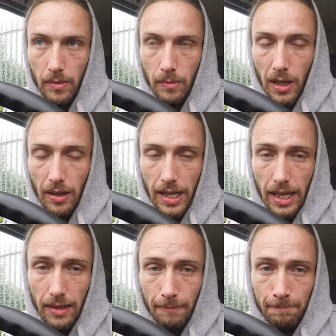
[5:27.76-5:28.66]
But
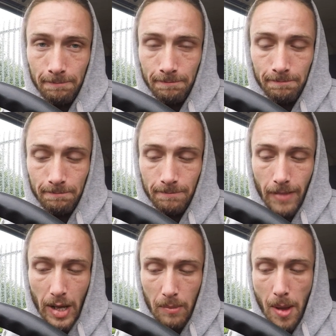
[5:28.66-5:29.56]
yeah,
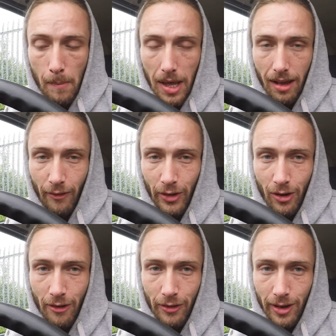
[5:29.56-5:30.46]
it'd be a blink of an
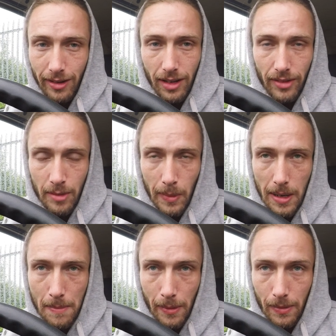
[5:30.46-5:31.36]
eye for you lovely
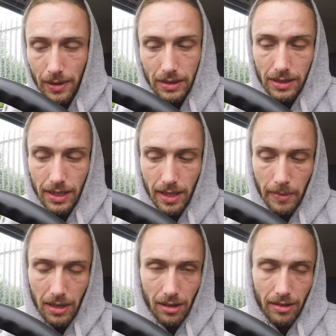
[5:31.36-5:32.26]
people. It's going to
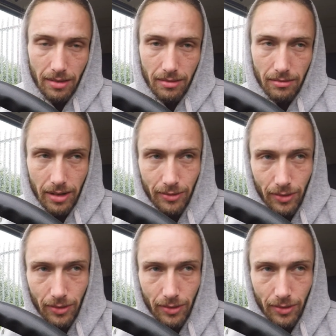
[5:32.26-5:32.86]
be like 4